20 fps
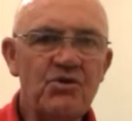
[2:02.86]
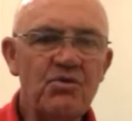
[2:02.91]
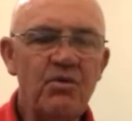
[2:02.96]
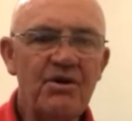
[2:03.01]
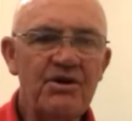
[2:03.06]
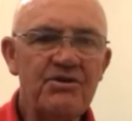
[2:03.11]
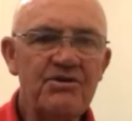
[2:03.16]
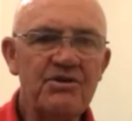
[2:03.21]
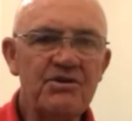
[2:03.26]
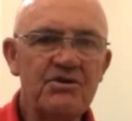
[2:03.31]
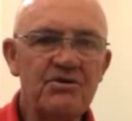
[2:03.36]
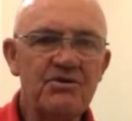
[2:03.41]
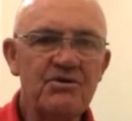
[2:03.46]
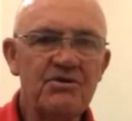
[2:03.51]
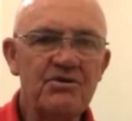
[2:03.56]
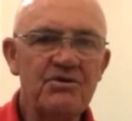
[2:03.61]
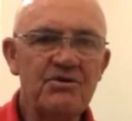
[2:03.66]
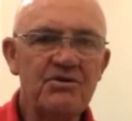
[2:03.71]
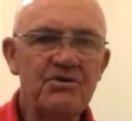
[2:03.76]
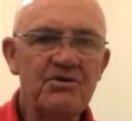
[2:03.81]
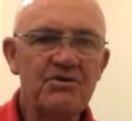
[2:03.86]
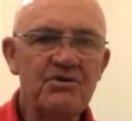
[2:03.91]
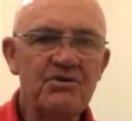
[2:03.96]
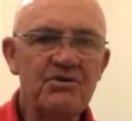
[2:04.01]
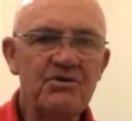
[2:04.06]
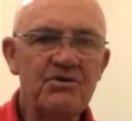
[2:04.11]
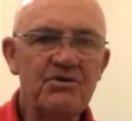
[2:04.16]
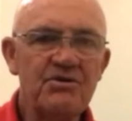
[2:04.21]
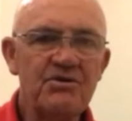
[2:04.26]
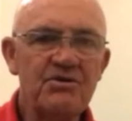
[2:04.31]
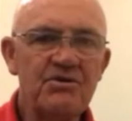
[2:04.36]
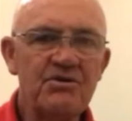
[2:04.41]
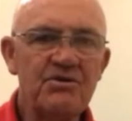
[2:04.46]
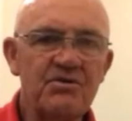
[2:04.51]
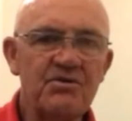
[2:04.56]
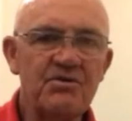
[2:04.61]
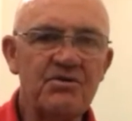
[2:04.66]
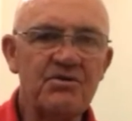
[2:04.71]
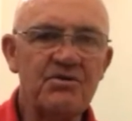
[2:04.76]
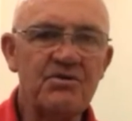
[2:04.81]
what you want to do
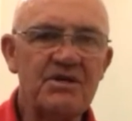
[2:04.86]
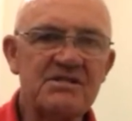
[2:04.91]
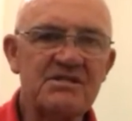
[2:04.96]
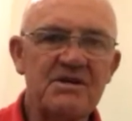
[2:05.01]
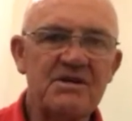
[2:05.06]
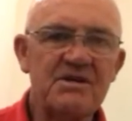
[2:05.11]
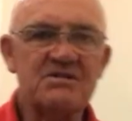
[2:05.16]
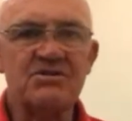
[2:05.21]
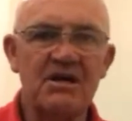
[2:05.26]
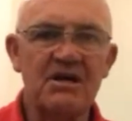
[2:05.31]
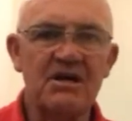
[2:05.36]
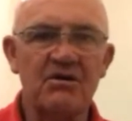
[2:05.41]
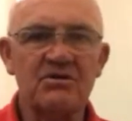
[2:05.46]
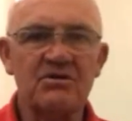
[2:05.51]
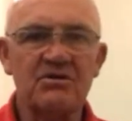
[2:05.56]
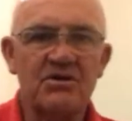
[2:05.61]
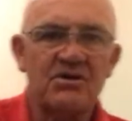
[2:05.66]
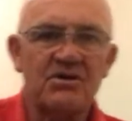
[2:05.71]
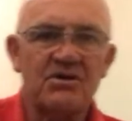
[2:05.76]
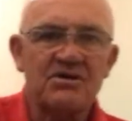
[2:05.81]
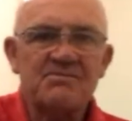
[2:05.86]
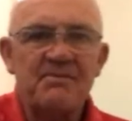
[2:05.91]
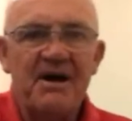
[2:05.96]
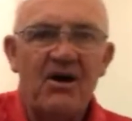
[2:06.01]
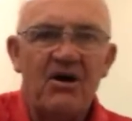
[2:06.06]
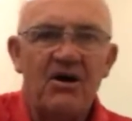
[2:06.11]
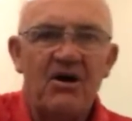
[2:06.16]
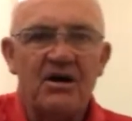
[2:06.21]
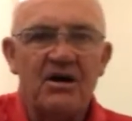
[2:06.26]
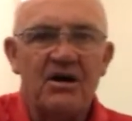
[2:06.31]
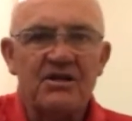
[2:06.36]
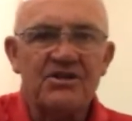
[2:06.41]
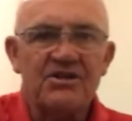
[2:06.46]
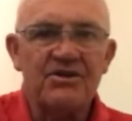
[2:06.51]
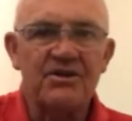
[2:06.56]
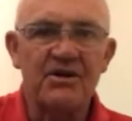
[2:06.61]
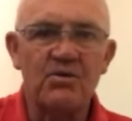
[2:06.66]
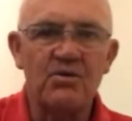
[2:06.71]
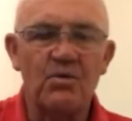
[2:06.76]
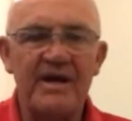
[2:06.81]
is almost do the old cross
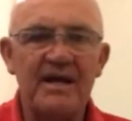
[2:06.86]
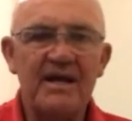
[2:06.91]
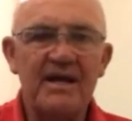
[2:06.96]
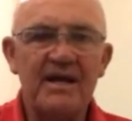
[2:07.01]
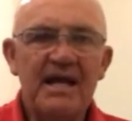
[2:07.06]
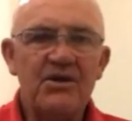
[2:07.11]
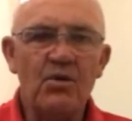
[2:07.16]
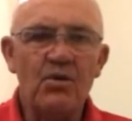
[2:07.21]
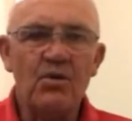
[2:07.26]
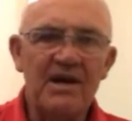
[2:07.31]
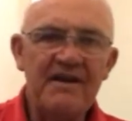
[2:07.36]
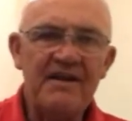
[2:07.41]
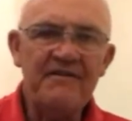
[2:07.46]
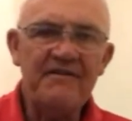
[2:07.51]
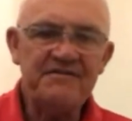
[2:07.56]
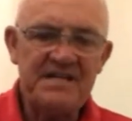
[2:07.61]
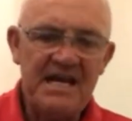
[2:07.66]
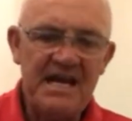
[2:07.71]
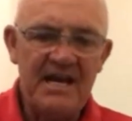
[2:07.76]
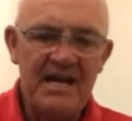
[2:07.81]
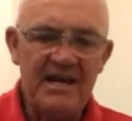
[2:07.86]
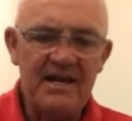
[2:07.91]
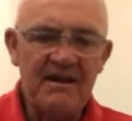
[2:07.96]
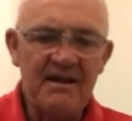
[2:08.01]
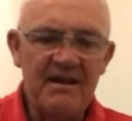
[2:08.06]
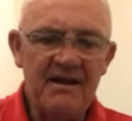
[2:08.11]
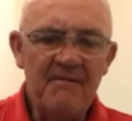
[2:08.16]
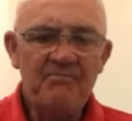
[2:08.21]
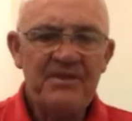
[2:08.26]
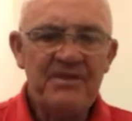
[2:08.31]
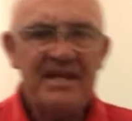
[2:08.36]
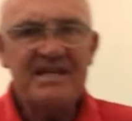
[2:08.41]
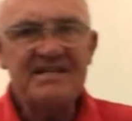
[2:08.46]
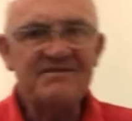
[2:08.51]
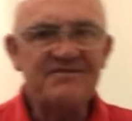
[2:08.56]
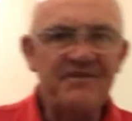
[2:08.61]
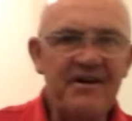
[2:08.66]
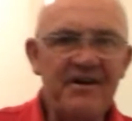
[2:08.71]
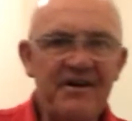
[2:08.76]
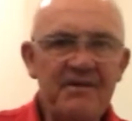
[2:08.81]
my heart, you know, where your left
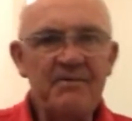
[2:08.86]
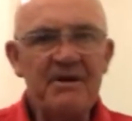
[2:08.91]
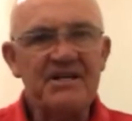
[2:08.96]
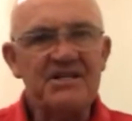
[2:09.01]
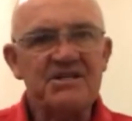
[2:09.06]
hand